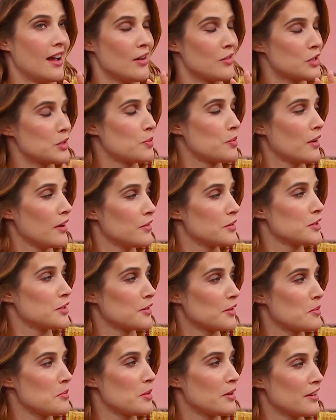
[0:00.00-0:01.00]
I was I was
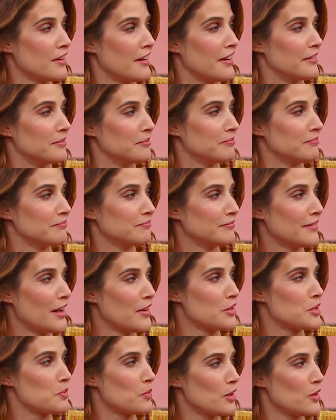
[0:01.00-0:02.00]
looking pretty good.
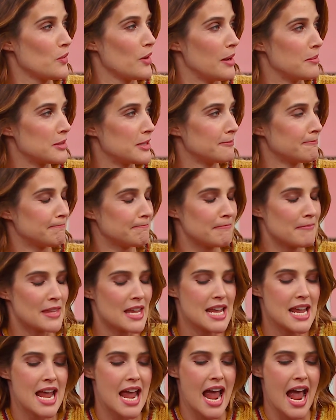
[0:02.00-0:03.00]
I was pretty ripped. Yeah,
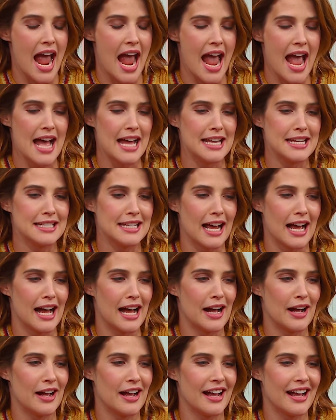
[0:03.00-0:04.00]
you were and,
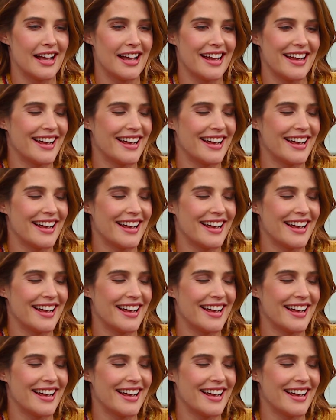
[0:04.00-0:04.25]
almost uh, as in